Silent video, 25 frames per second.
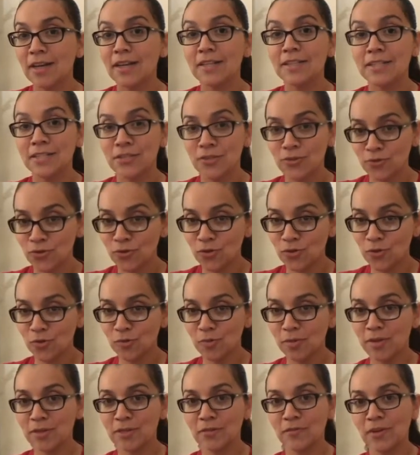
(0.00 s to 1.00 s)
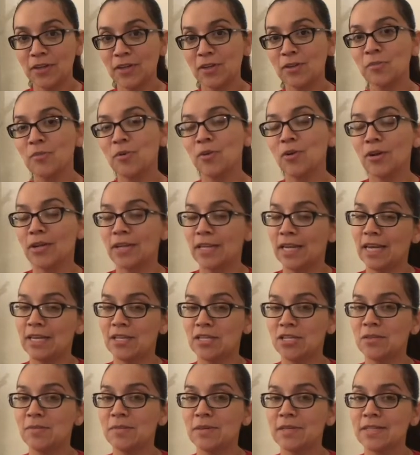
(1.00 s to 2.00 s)
a digital coupon available on
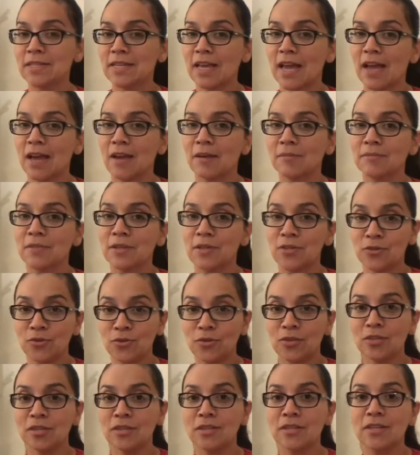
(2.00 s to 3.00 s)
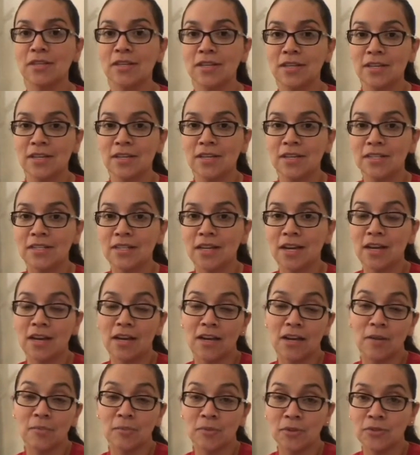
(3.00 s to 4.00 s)
HEB's app that you could
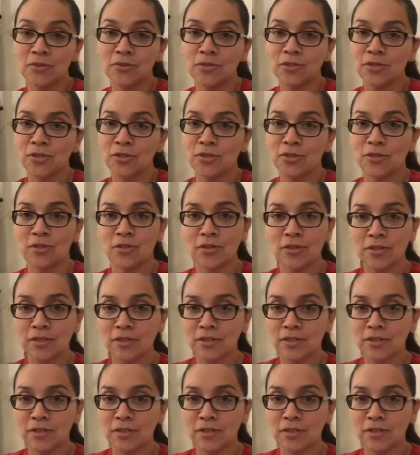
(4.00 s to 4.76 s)
uh, upload to your